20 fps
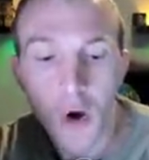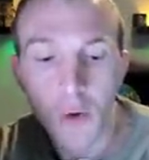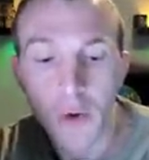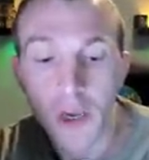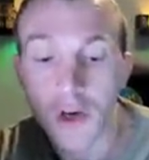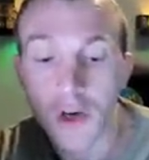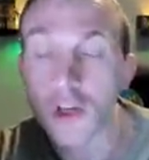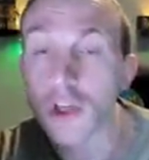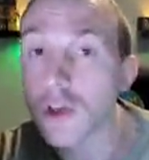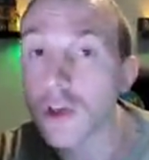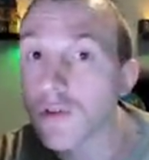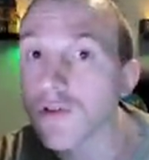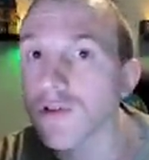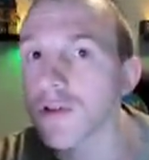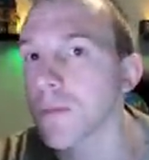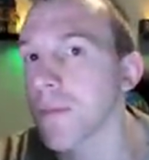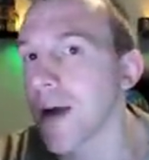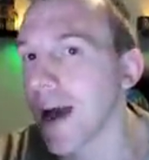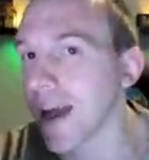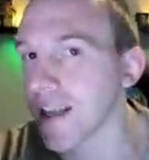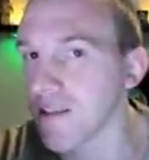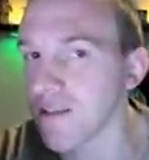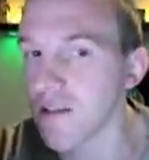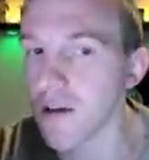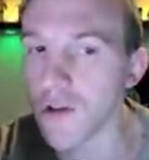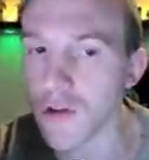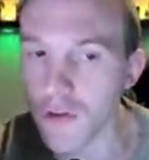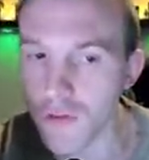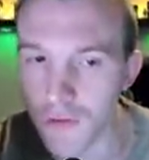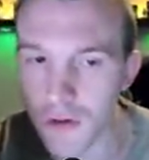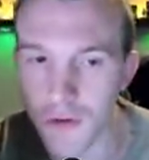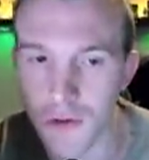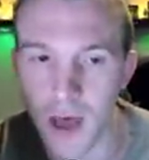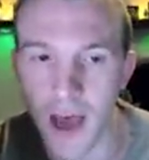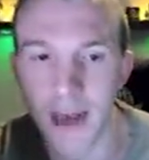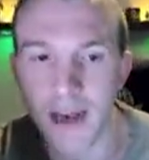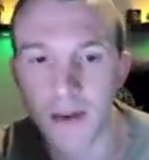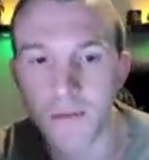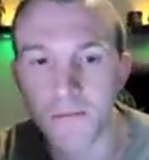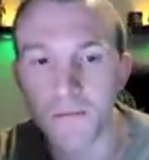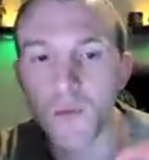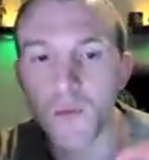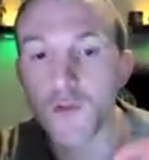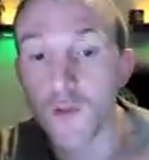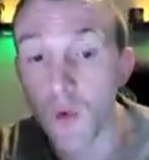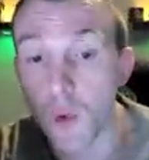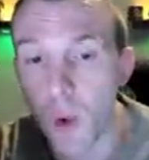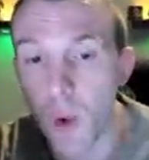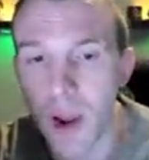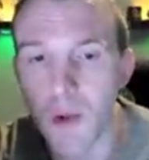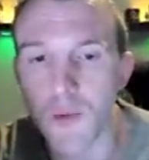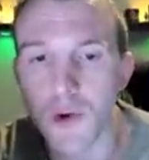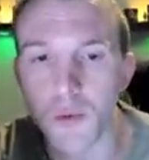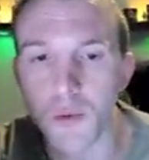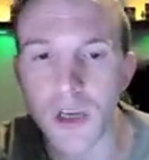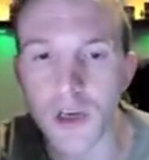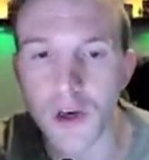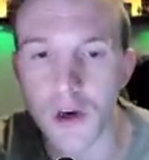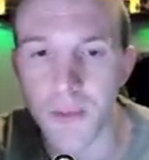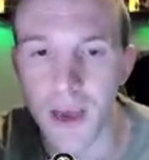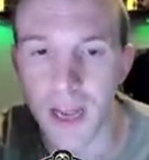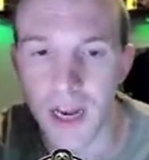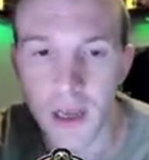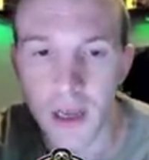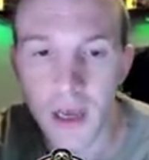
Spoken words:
We could use the bats through that. So where would we come